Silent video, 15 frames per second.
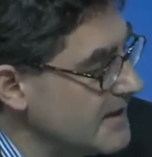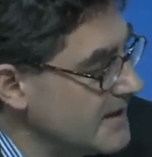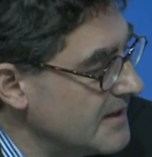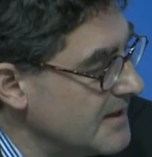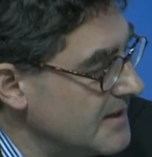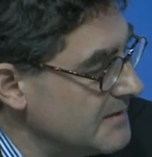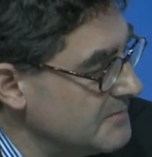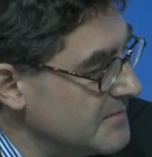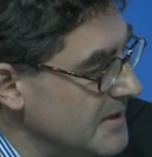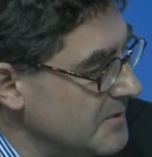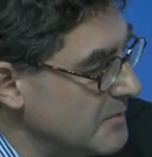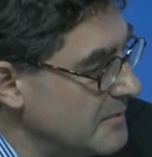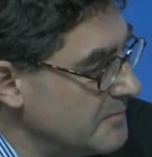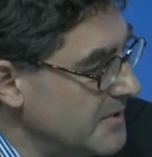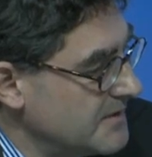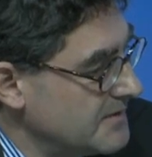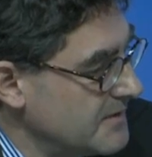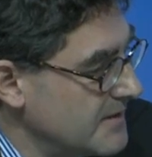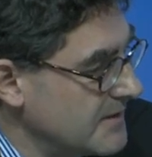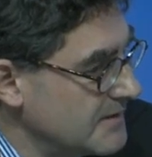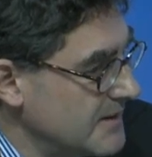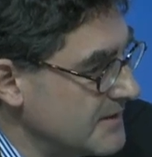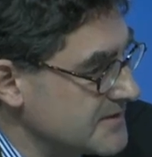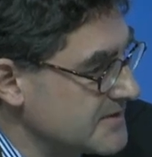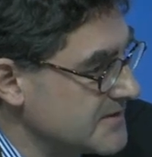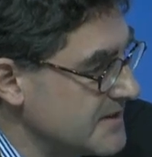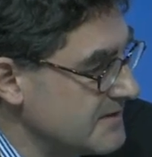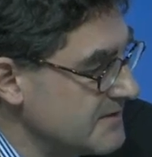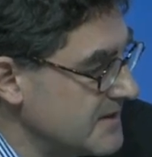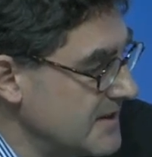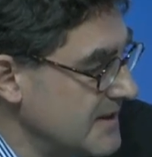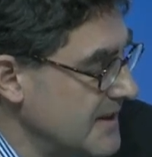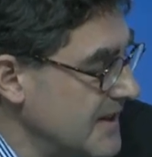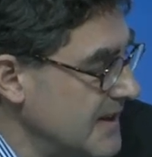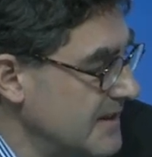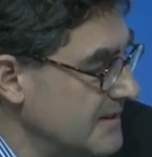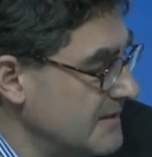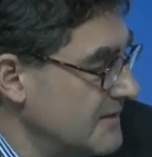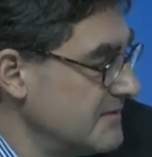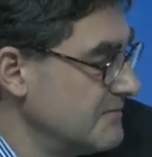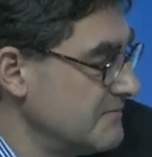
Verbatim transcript: Um, at what point do you think Al Jazeera and